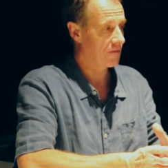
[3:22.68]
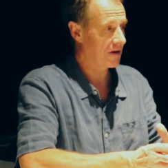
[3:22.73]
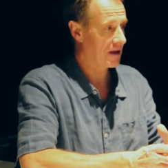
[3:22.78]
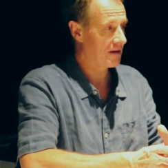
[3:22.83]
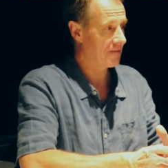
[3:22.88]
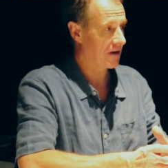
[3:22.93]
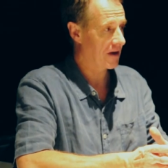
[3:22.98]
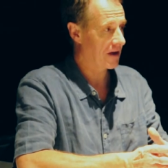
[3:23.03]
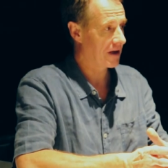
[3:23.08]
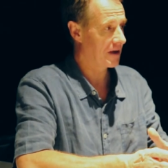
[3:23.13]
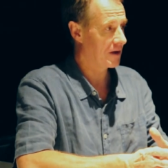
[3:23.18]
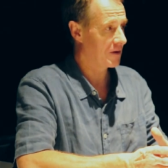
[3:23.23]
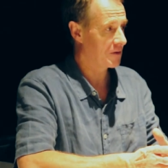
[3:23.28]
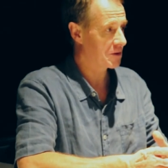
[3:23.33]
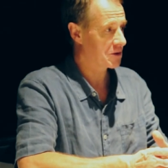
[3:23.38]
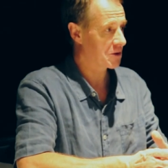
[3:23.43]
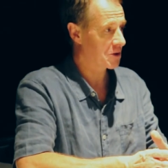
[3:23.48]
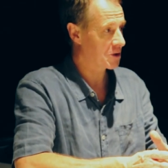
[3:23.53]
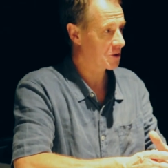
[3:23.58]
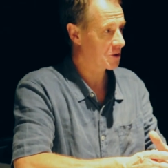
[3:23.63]
of Levi in
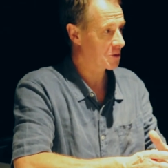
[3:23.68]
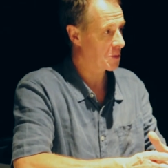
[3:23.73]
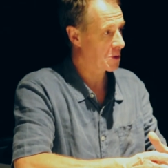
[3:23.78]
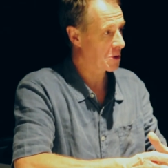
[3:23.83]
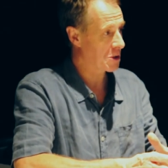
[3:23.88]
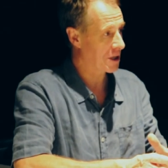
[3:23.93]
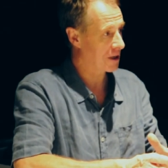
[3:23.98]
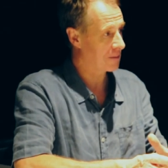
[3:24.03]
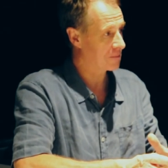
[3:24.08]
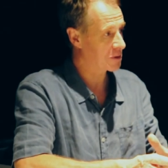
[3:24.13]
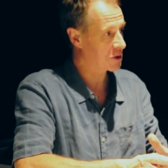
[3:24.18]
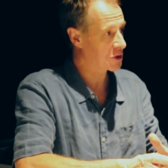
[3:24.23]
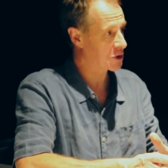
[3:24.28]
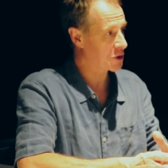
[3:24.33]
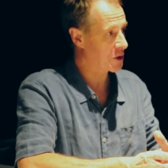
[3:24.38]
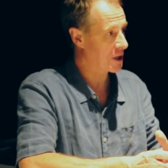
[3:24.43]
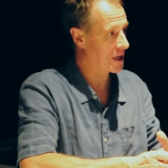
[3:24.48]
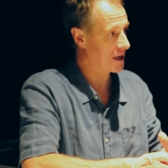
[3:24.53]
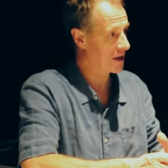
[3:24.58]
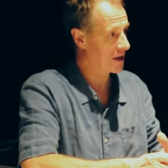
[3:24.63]
Luke's gospel comes
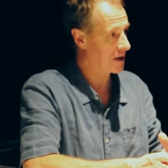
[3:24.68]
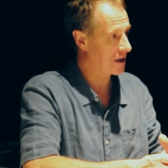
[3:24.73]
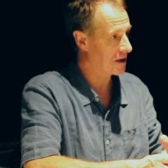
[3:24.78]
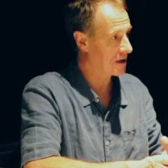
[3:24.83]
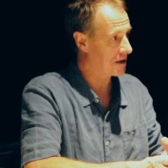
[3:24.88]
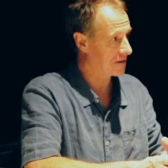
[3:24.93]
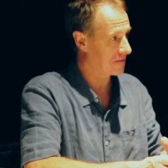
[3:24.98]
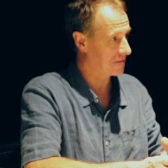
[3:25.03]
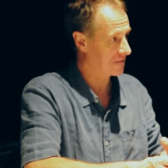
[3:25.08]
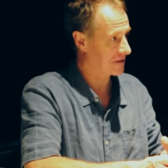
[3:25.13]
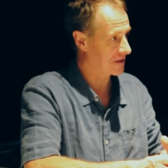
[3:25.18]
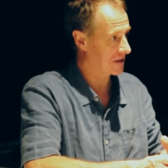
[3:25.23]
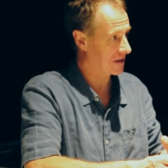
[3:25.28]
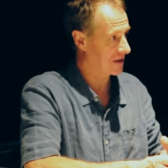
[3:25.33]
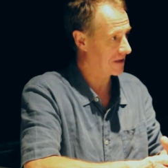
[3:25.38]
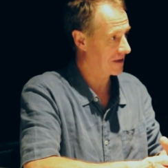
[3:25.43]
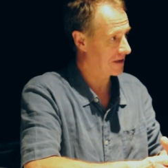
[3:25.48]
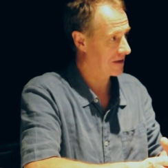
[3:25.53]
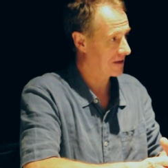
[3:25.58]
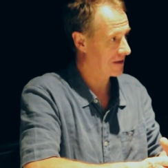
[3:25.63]
straight
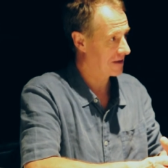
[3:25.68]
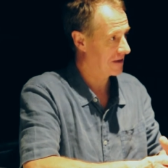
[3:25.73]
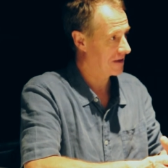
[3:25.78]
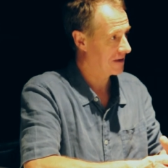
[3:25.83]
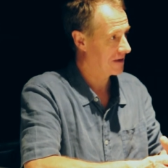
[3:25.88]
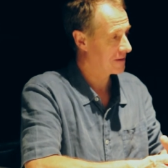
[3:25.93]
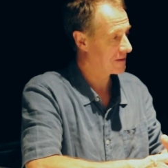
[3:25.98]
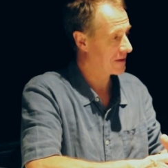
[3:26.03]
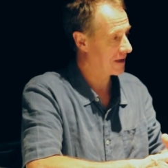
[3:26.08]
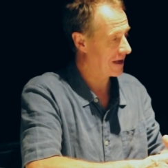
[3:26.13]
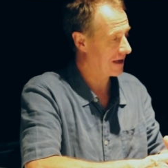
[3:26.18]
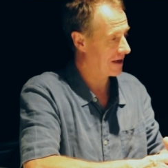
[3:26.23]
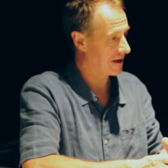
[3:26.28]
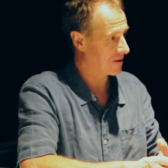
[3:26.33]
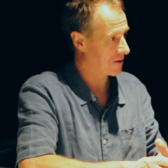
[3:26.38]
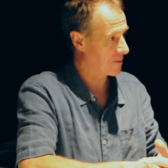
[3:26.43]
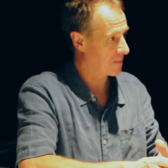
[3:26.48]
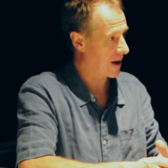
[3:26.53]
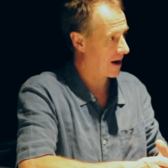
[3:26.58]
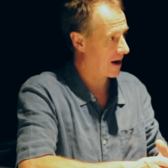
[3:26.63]
after the
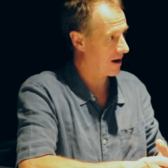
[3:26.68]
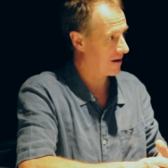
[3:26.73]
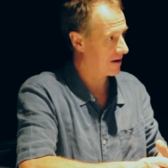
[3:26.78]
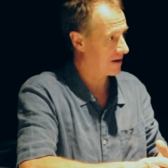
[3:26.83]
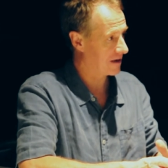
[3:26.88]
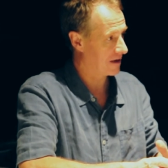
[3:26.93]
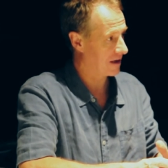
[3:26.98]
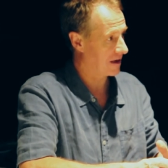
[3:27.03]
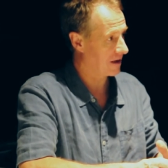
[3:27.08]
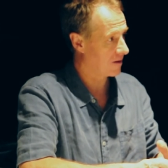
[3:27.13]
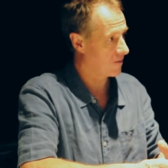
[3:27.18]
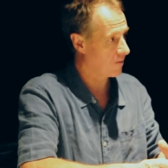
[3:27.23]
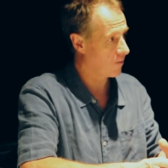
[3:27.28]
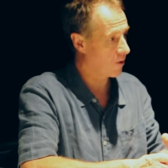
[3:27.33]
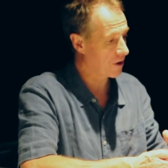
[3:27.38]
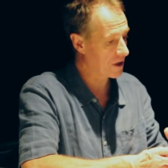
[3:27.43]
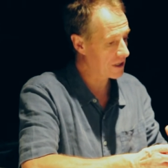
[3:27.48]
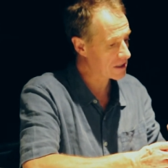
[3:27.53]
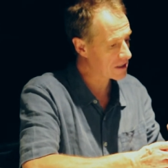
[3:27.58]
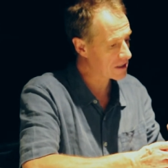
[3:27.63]
healing of the paralytic.
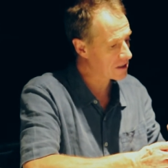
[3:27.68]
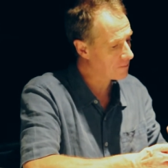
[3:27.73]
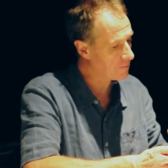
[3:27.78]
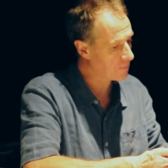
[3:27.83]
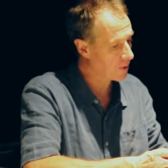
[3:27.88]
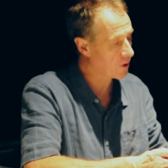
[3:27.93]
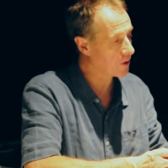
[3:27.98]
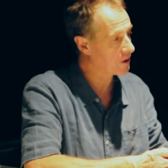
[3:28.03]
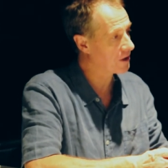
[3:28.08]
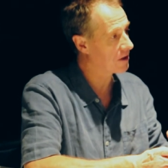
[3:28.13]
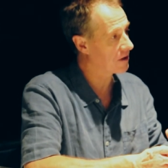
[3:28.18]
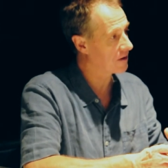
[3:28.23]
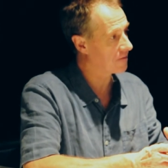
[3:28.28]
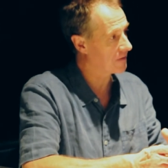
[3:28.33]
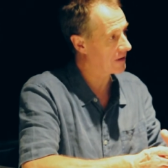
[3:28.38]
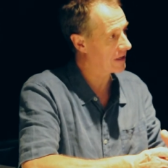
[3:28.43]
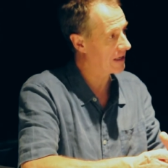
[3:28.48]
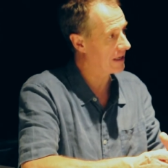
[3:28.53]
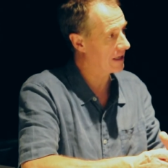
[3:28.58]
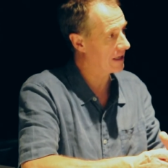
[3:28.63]
What is the point
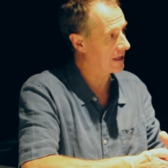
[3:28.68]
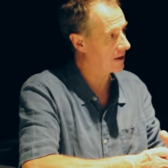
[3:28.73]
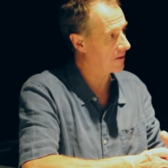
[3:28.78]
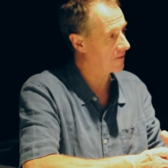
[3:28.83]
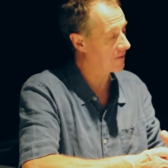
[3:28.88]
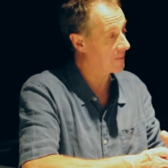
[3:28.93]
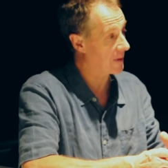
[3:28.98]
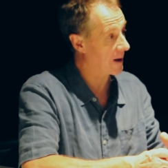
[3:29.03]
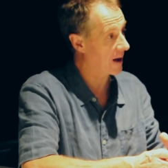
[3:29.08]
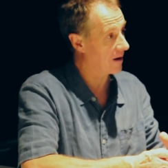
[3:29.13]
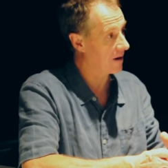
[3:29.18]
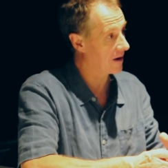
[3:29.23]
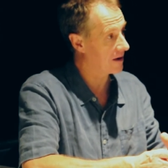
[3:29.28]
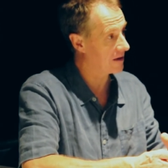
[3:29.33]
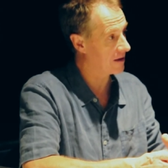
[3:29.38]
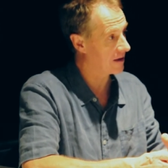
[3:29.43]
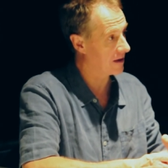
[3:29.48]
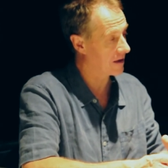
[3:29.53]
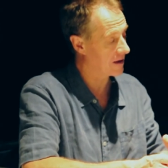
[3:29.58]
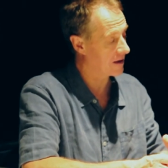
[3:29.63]
of the healing of the
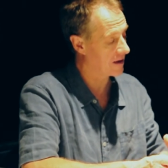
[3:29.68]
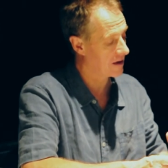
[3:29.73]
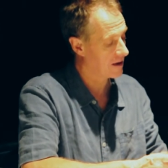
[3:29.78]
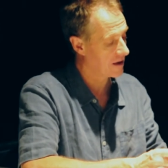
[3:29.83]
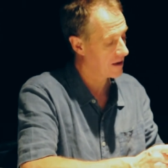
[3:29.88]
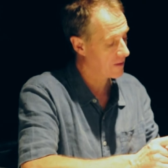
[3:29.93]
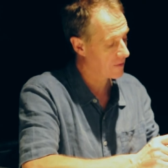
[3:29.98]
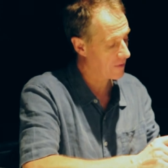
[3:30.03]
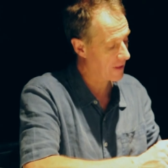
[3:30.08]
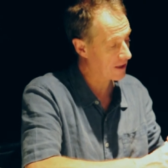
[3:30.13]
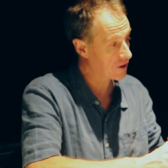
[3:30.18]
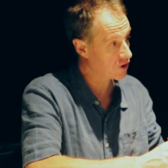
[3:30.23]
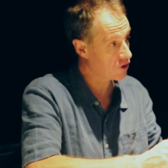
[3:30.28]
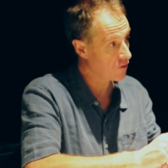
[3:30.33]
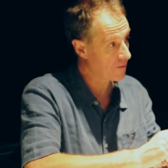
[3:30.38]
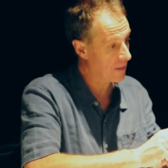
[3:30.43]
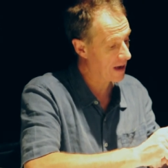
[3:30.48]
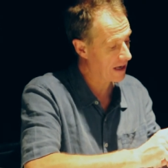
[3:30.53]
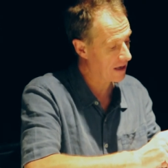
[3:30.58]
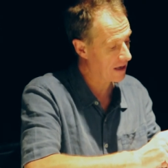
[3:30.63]
paralytic? That
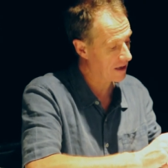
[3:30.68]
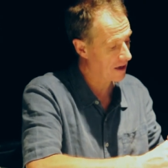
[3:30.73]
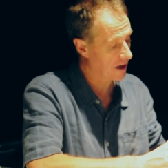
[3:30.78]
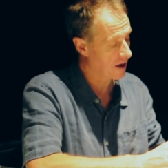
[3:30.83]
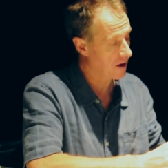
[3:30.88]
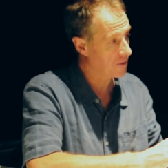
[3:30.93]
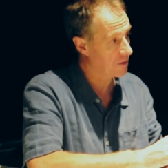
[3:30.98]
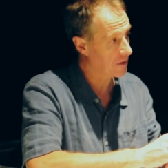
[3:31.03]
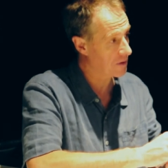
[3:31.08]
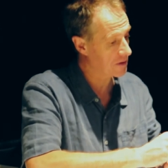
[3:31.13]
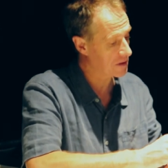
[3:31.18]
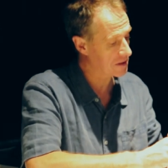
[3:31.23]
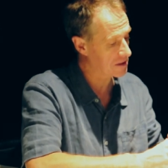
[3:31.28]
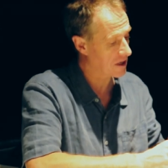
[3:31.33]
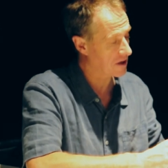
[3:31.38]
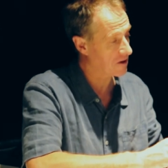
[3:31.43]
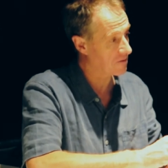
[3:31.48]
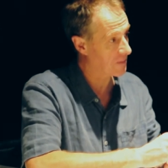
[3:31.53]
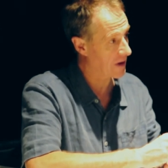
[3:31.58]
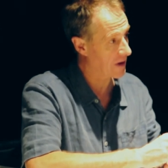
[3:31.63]
you may know that the
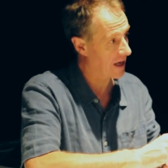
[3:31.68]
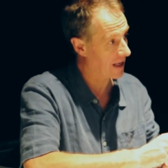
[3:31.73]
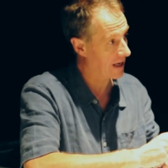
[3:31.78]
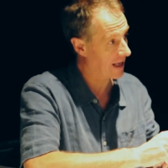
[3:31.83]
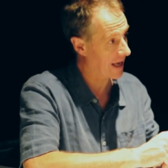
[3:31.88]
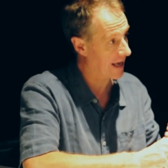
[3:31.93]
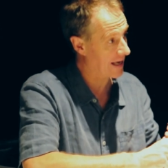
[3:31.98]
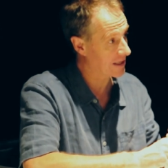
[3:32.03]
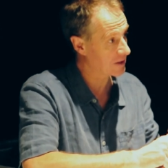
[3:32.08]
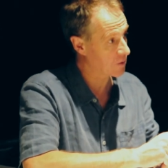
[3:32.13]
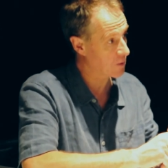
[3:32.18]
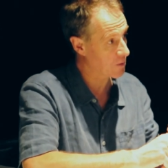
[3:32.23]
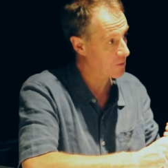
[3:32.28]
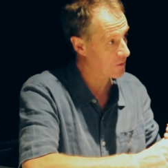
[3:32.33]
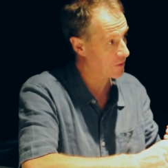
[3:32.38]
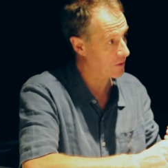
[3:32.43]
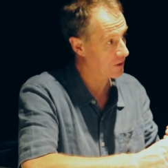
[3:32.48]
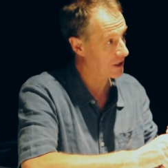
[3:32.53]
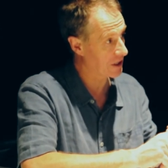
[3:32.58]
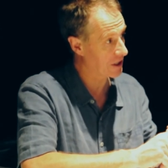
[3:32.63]
Son of Man has
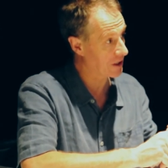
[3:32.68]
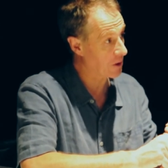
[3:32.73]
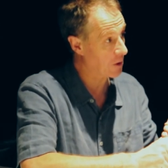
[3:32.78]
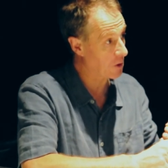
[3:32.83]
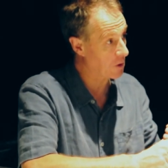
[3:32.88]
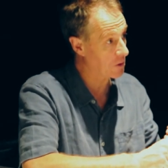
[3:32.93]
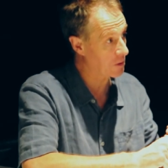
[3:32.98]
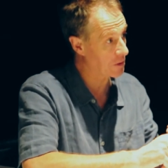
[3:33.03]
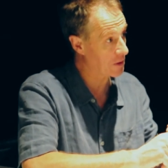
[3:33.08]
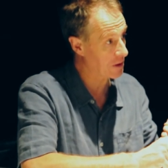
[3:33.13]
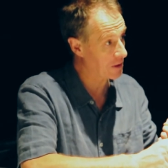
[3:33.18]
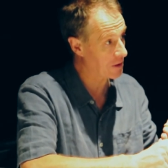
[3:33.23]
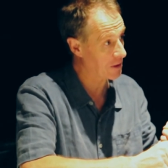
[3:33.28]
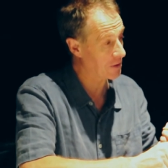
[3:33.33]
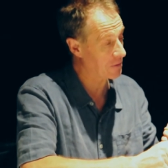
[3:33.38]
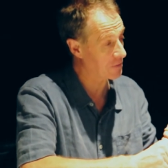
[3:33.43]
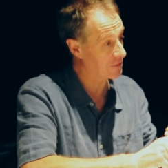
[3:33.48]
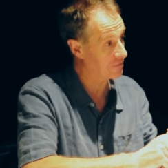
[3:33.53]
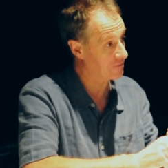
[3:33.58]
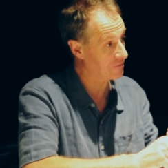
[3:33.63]
authority on the
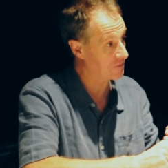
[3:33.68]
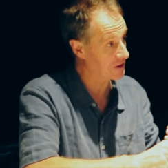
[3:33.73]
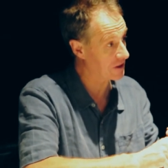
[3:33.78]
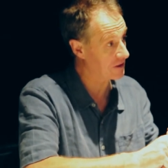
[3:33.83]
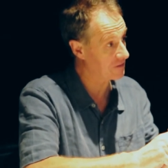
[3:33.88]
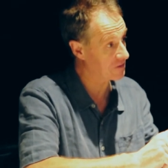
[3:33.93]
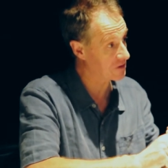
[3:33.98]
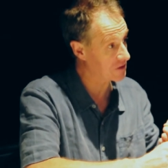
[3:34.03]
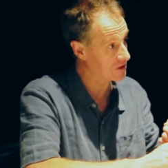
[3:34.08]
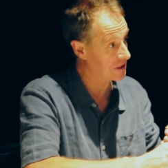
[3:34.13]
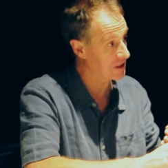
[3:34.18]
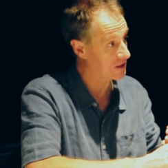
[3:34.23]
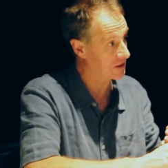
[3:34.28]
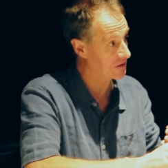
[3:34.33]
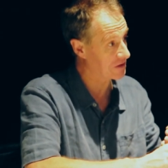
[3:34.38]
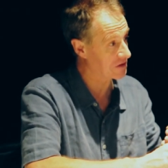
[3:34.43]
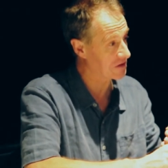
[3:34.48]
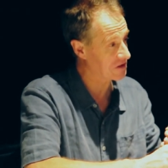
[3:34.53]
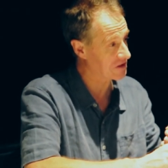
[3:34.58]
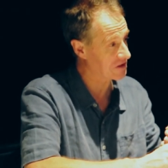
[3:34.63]
earth to forgive
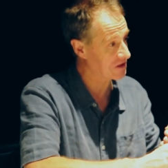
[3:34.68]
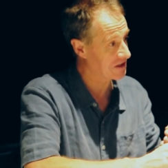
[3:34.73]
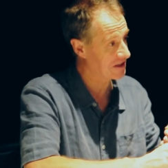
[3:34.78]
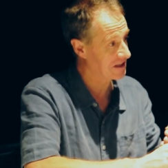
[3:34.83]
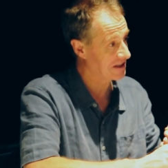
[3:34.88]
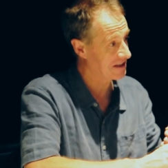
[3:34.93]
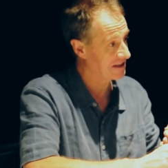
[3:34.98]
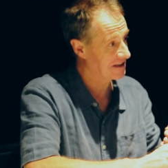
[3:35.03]
sins,